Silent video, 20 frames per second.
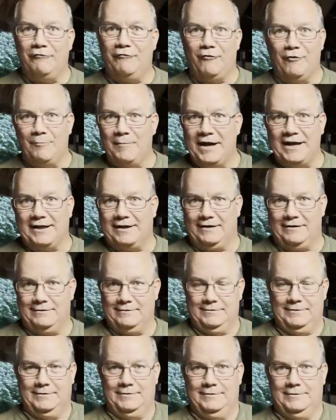Formica,
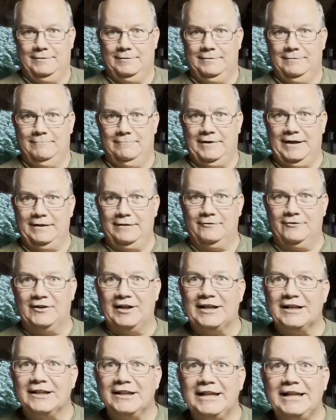right? It's
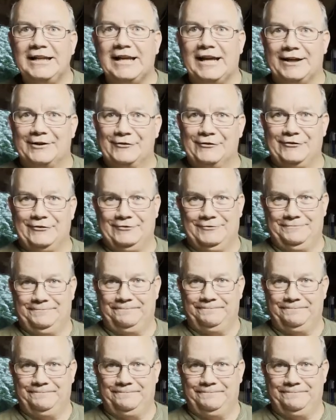like Kleenex,